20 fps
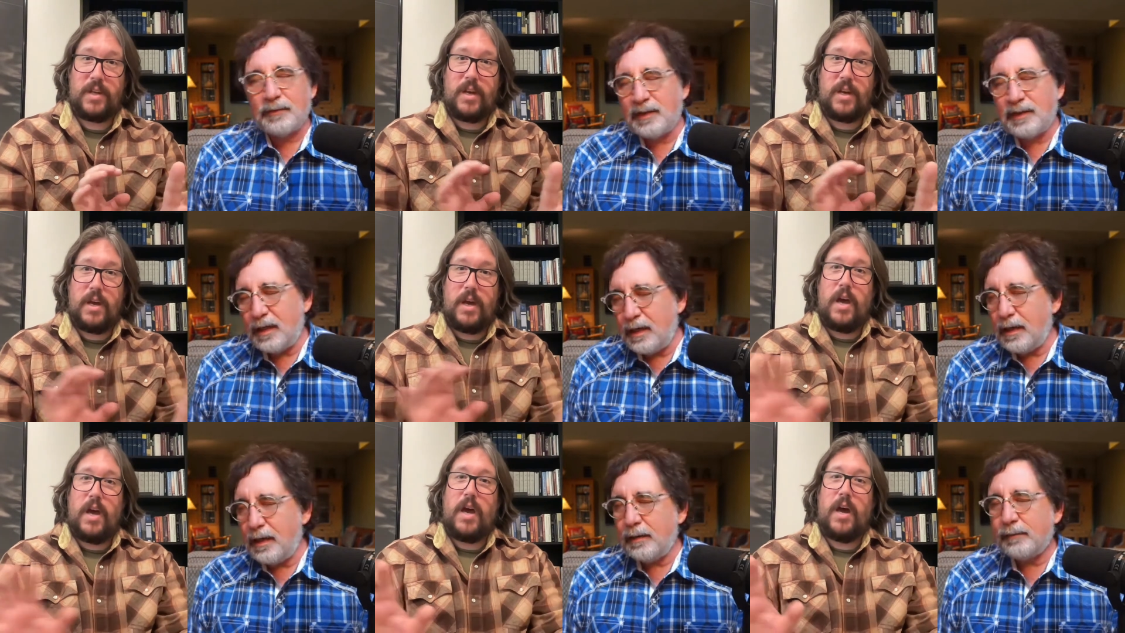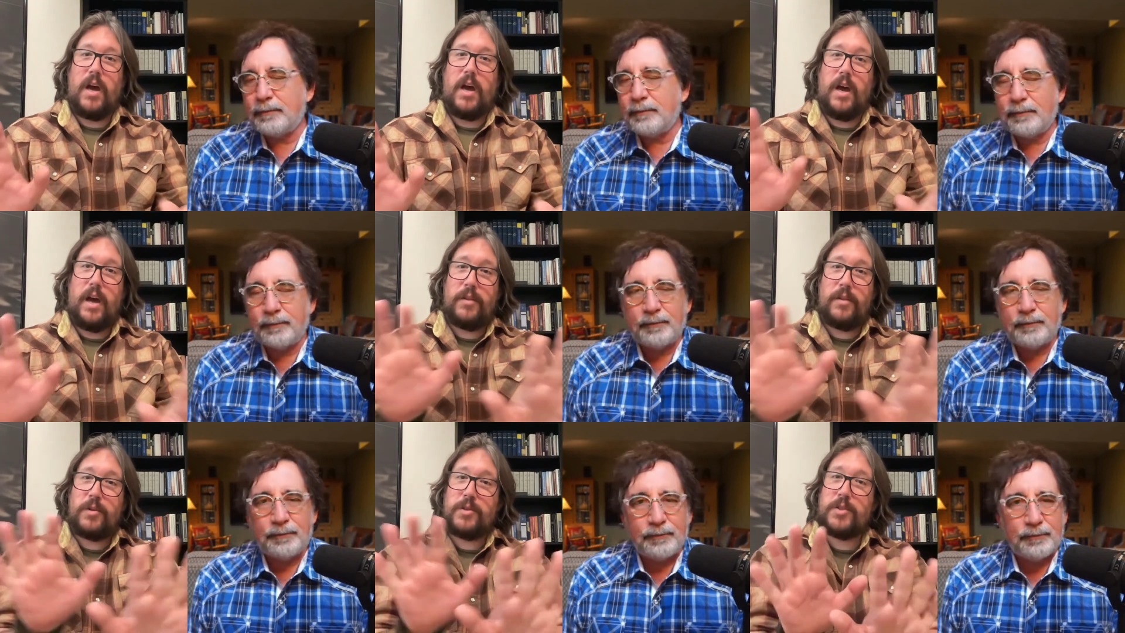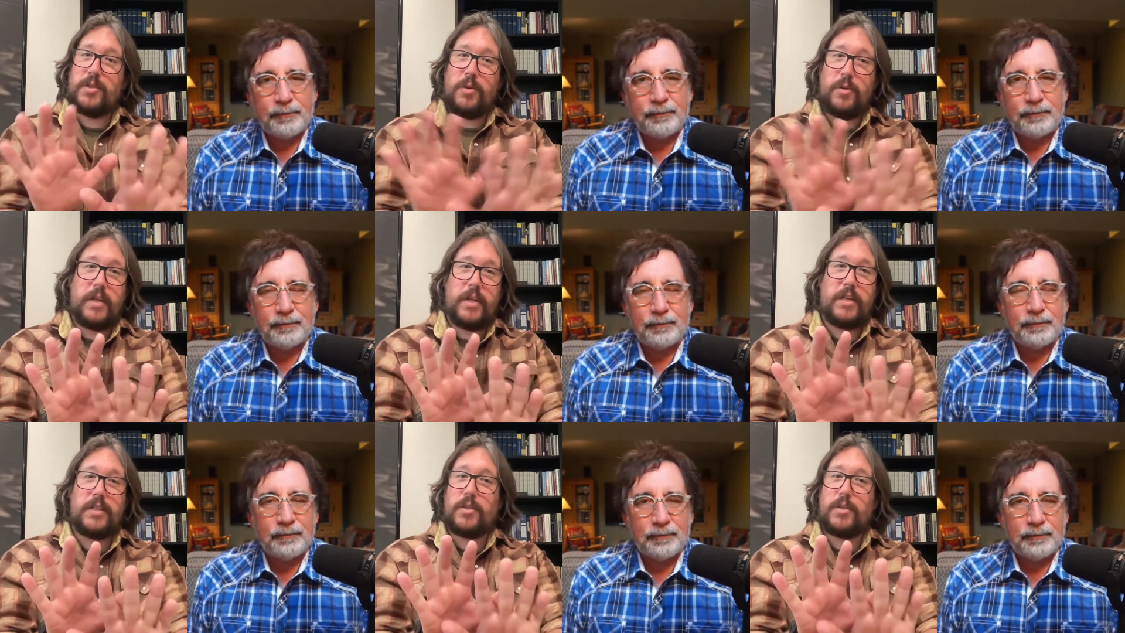Speaker 1: Yeah. And those two
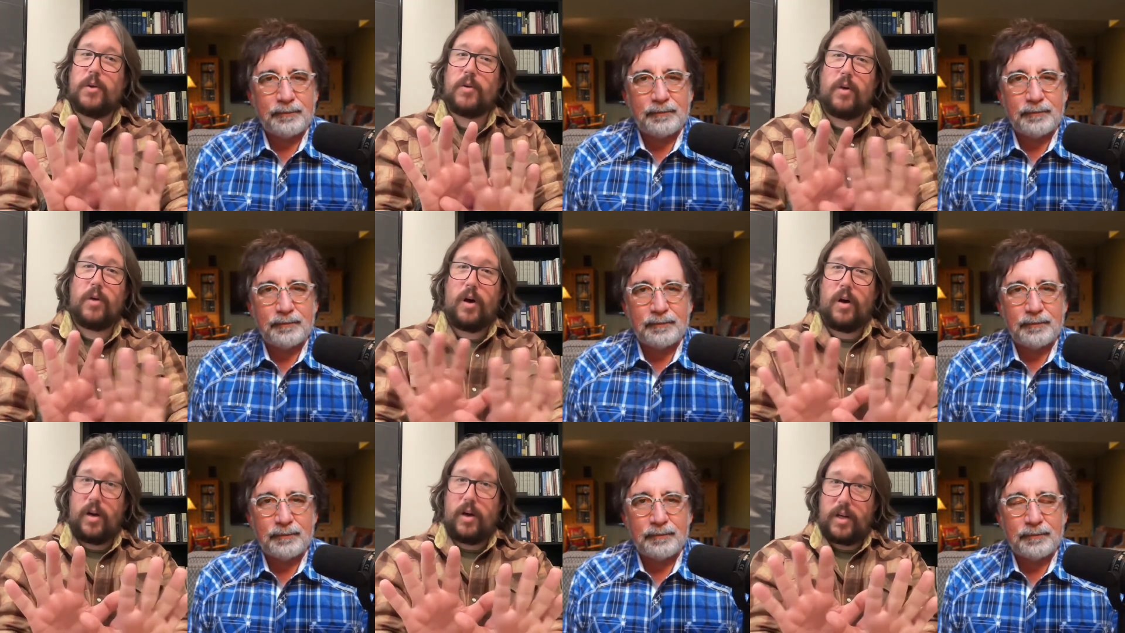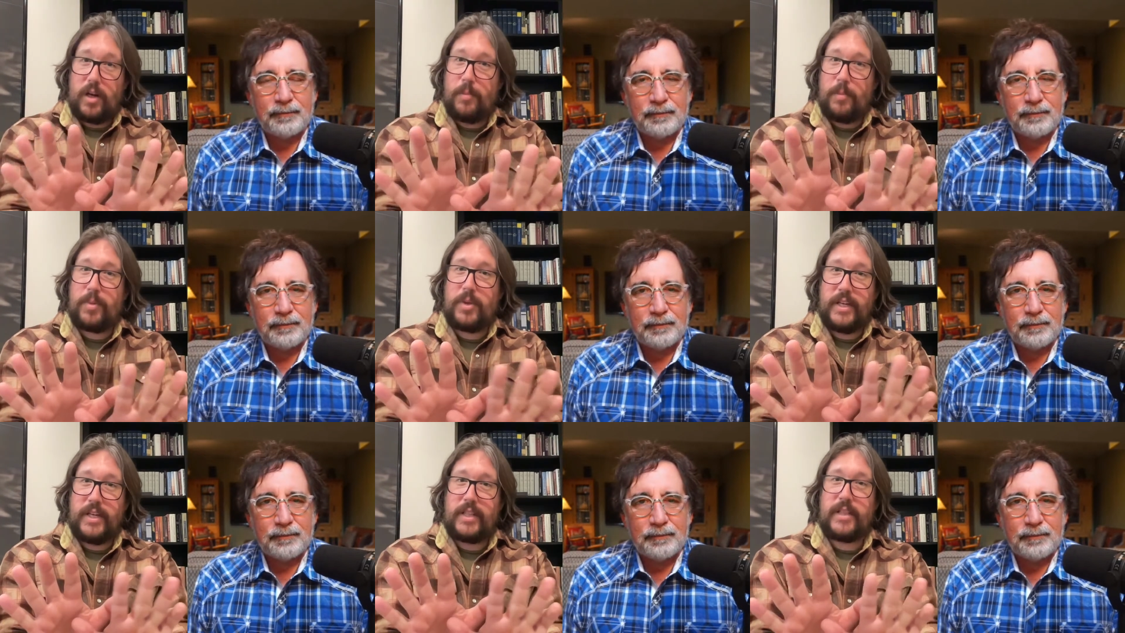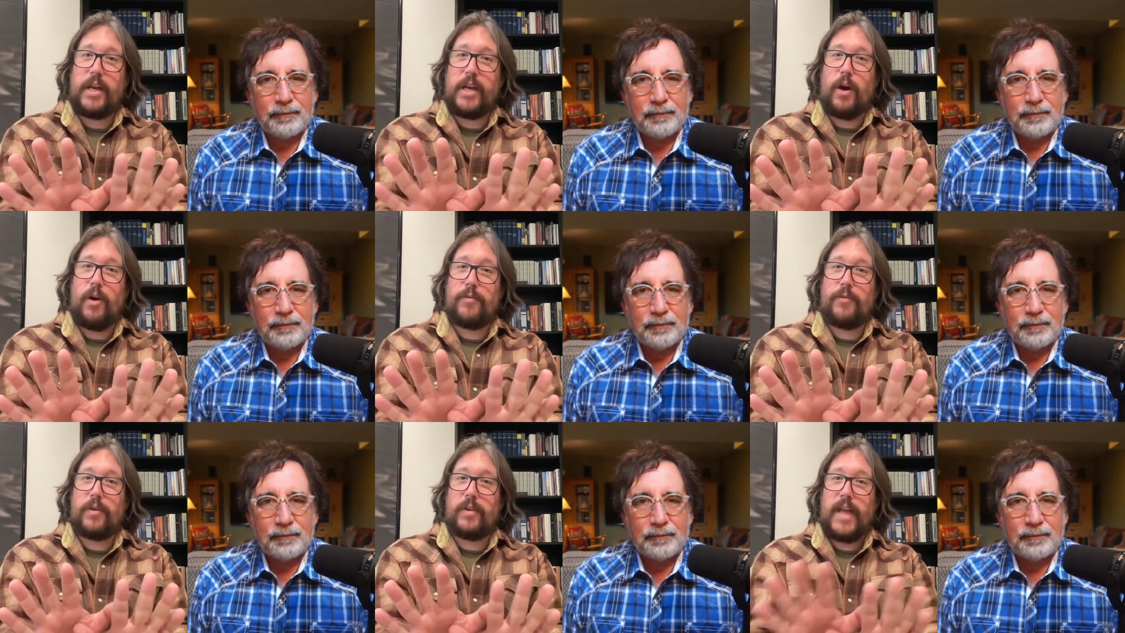things don't completely
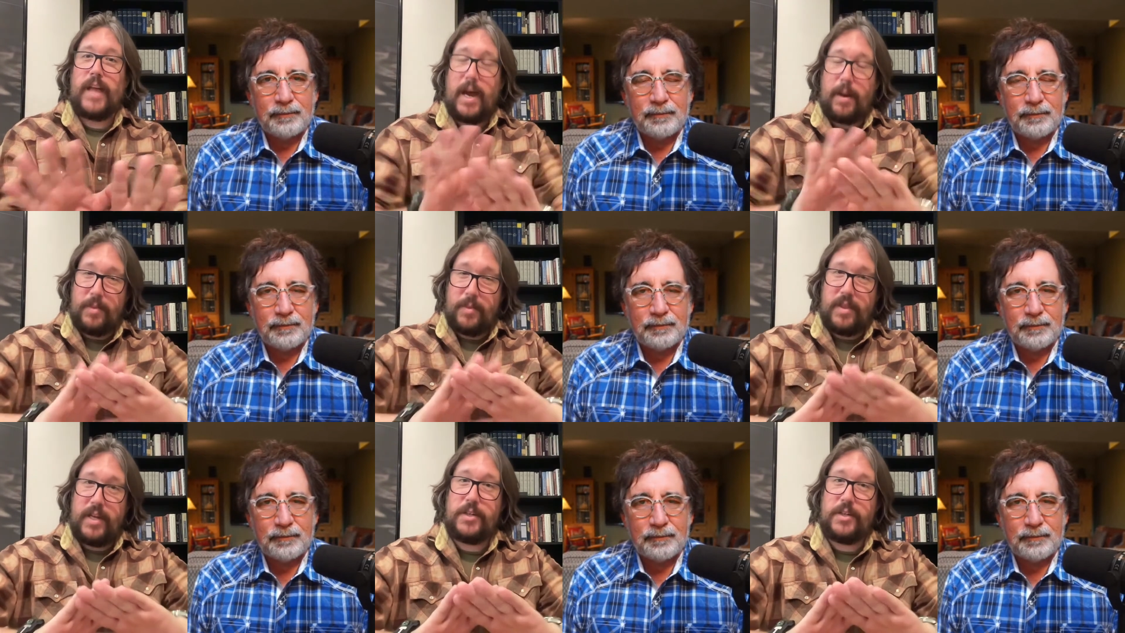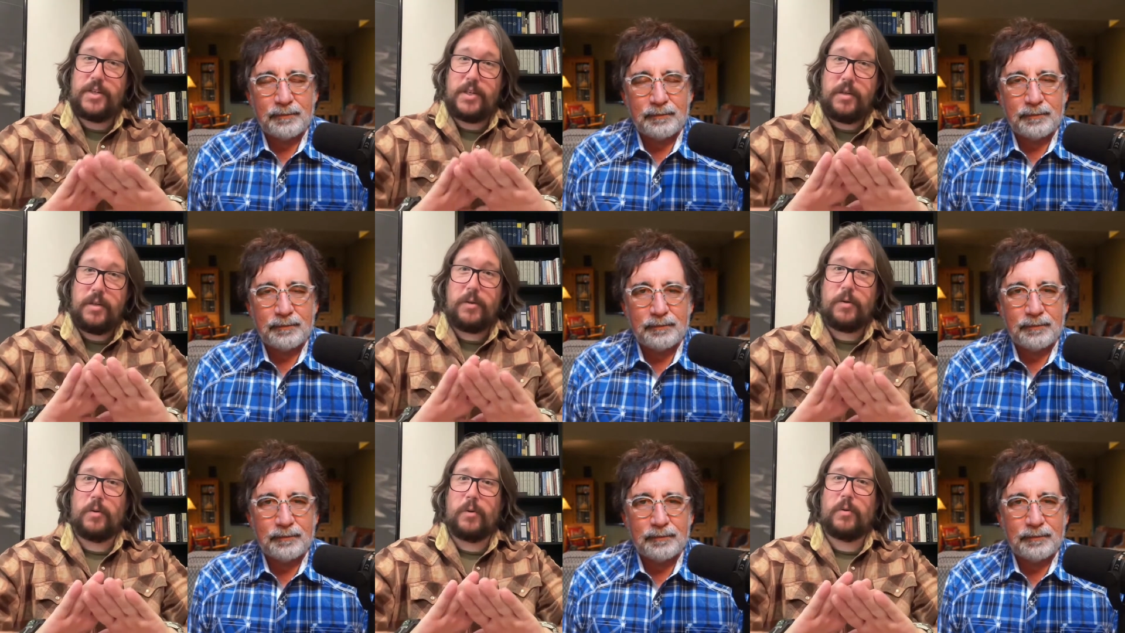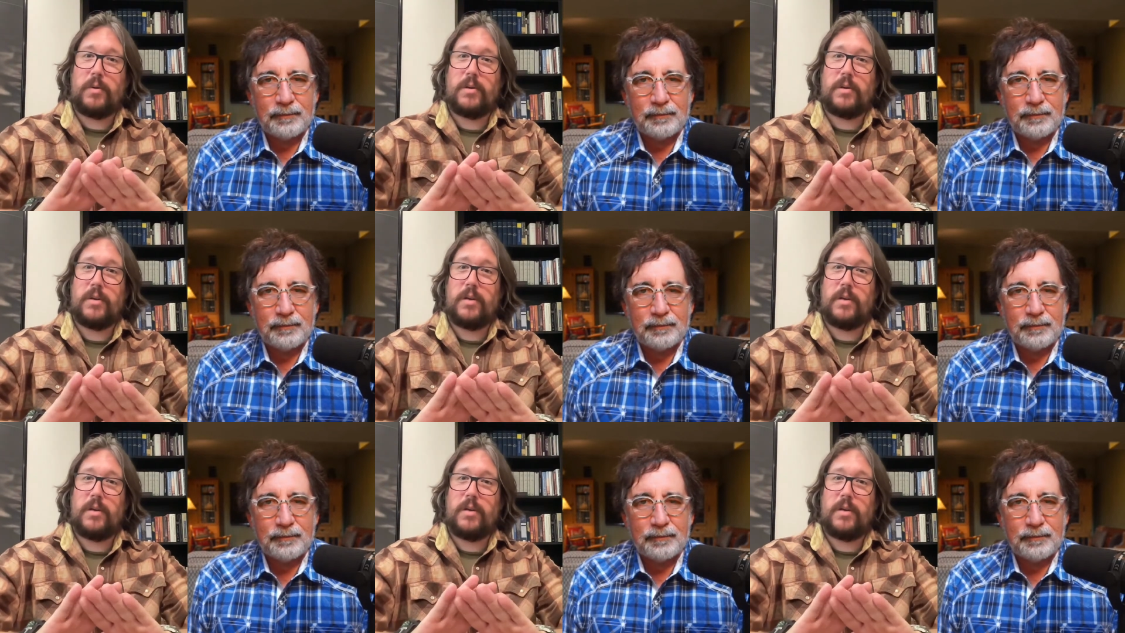overlap. They do,